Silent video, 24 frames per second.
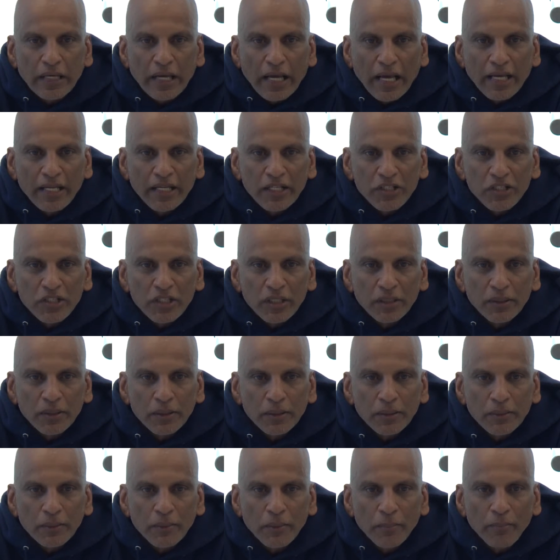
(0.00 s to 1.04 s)
And as the
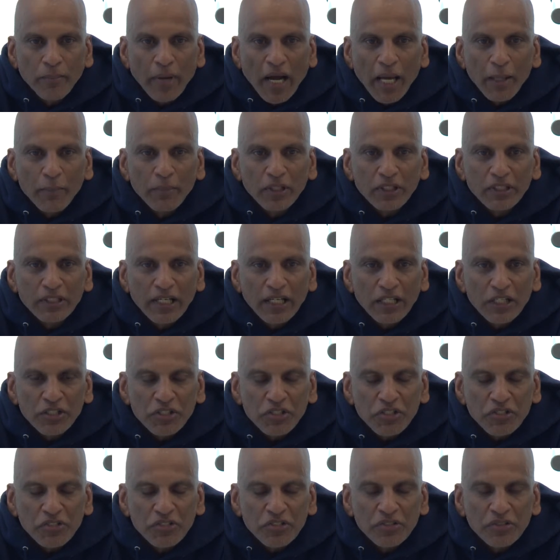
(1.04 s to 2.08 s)
Bible tells
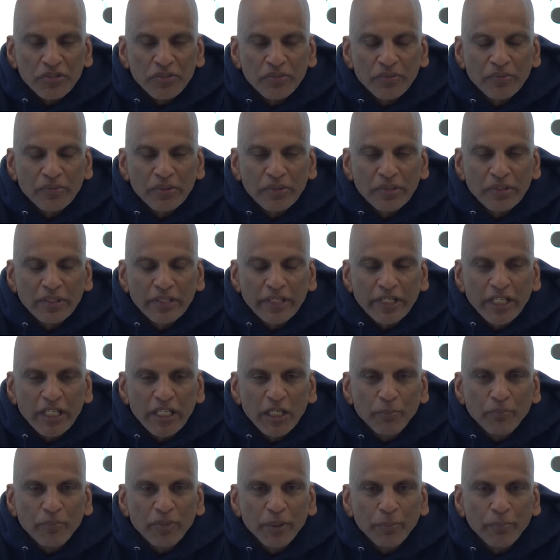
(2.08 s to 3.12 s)
us,
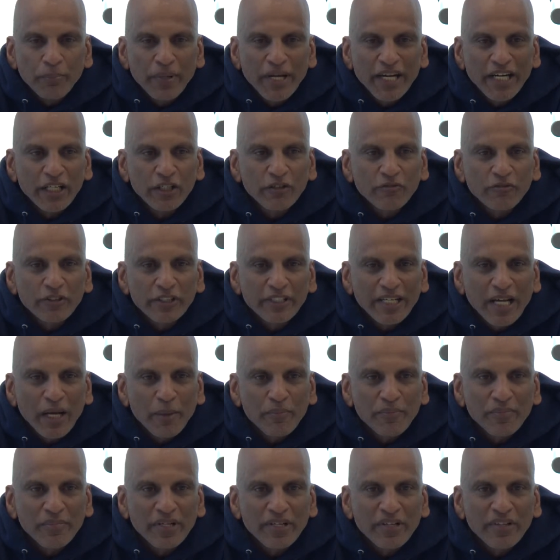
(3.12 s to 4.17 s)
he prepared for
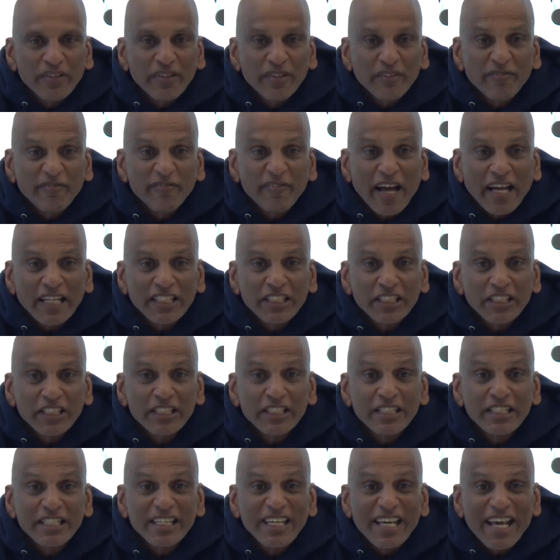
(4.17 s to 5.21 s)
them the fatted
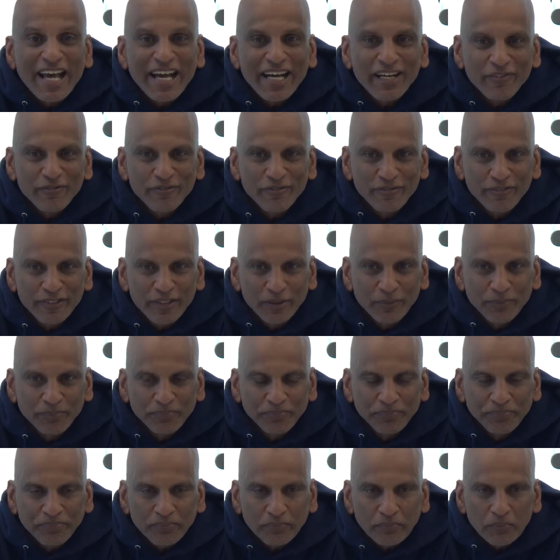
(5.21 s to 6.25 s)
calf.
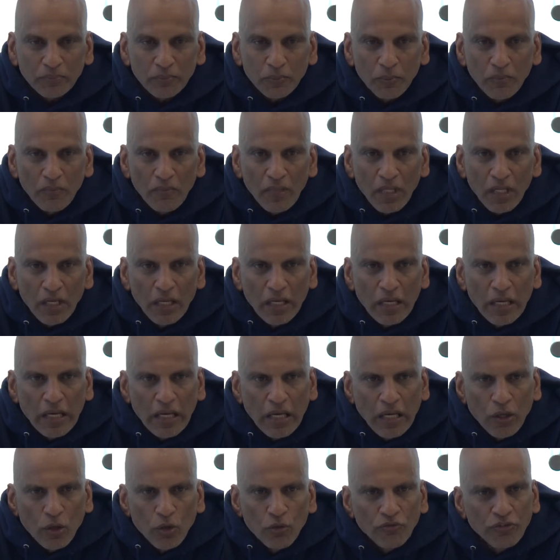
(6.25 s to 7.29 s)

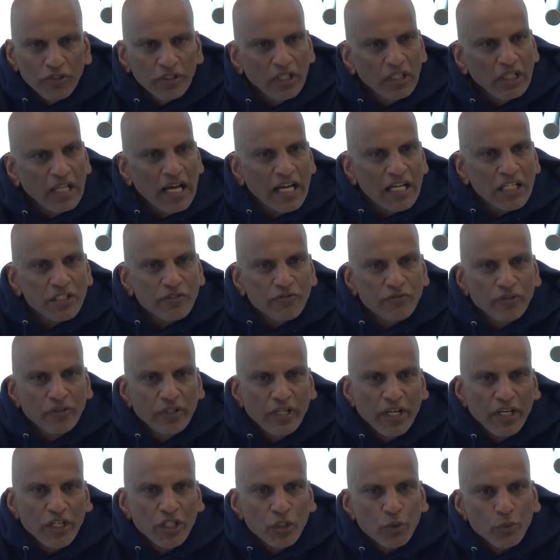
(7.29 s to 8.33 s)
Over the last few
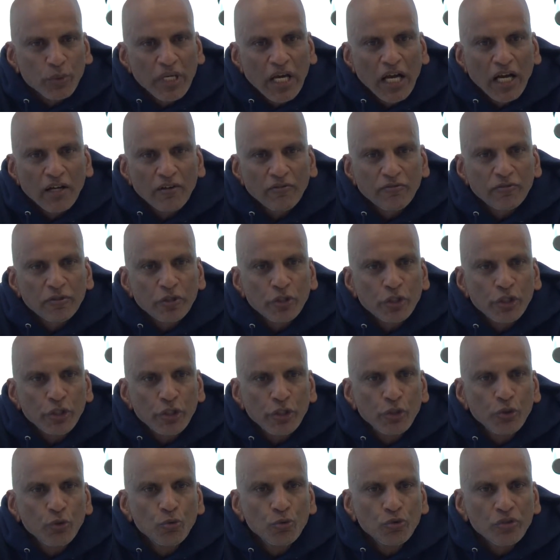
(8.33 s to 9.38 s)
days, we have
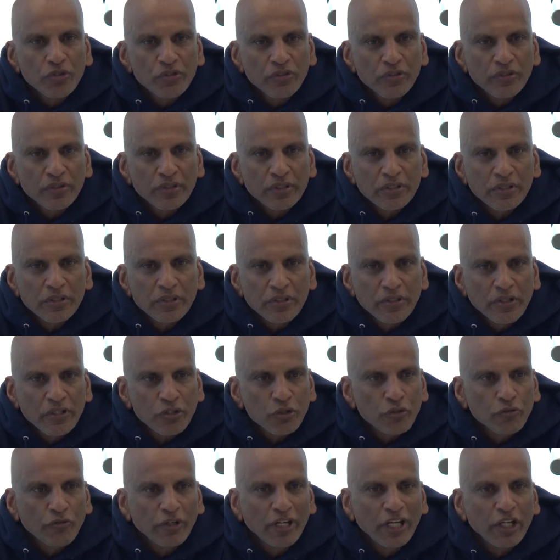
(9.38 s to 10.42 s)
used
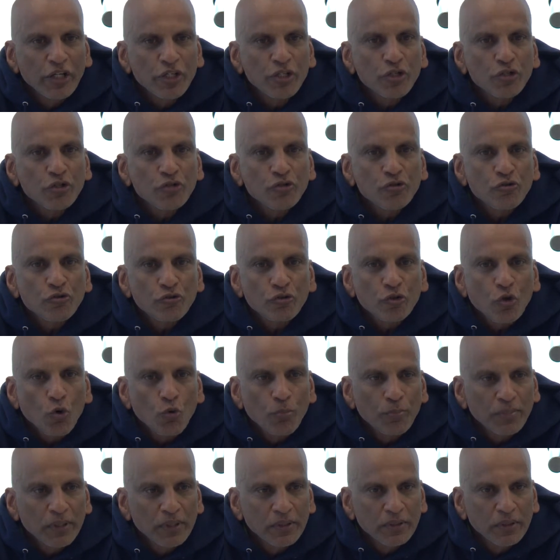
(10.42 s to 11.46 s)
this religious
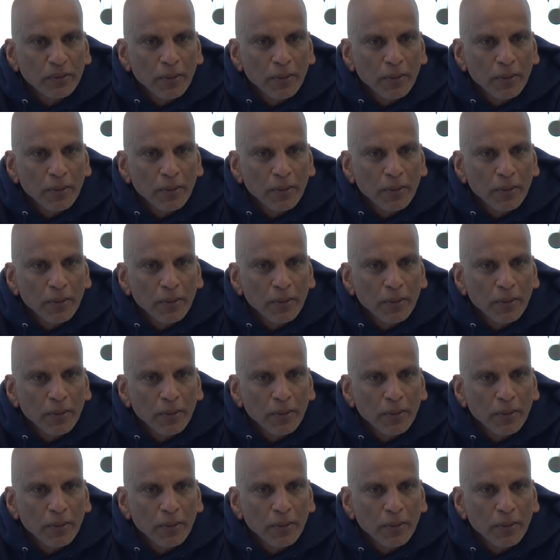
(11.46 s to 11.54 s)
trope